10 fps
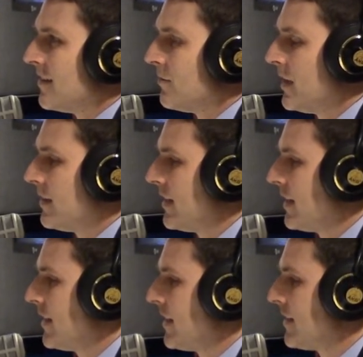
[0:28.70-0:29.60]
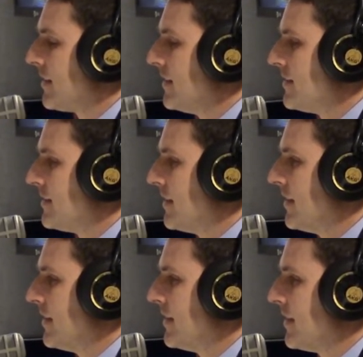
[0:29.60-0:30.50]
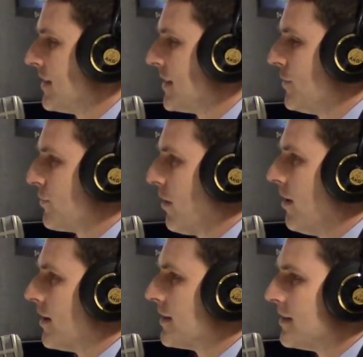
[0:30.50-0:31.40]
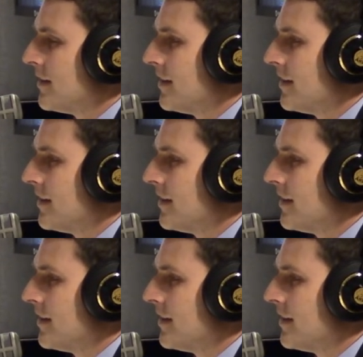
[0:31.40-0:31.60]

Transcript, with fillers: Well, and I think that uh, I think he's wrong.